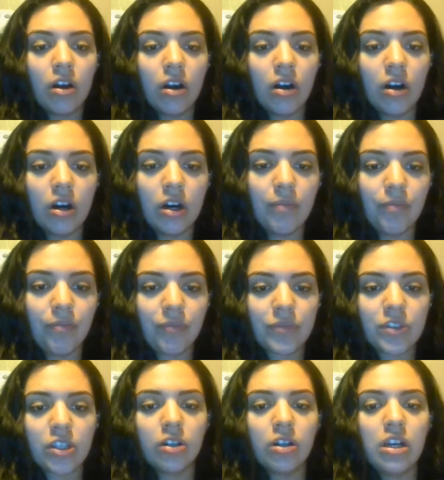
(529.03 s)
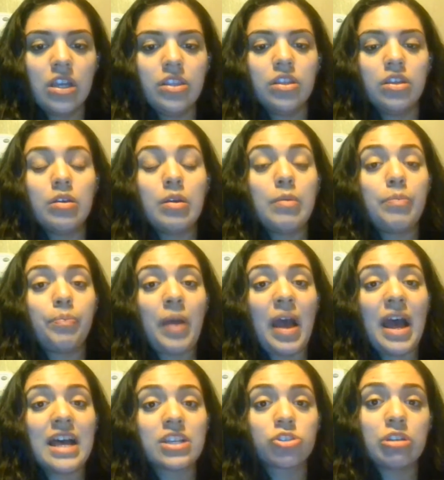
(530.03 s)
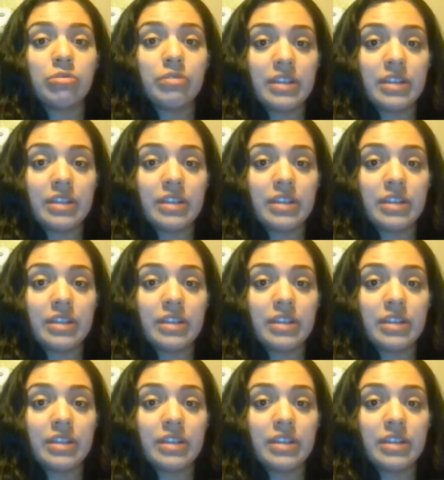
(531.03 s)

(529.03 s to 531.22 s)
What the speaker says: So in the past 3